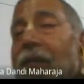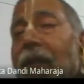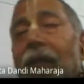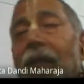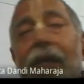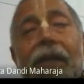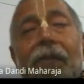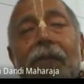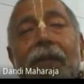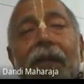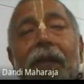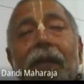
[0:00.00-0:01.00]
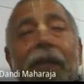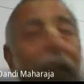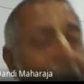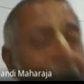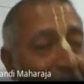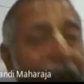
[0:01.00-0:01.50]
We say neck beads,
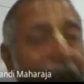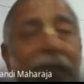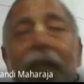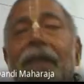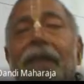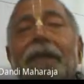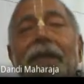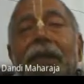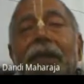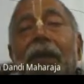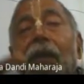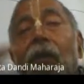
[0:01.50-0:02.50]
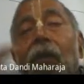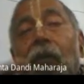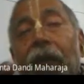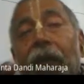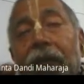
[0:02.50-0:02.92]
right? Why is that?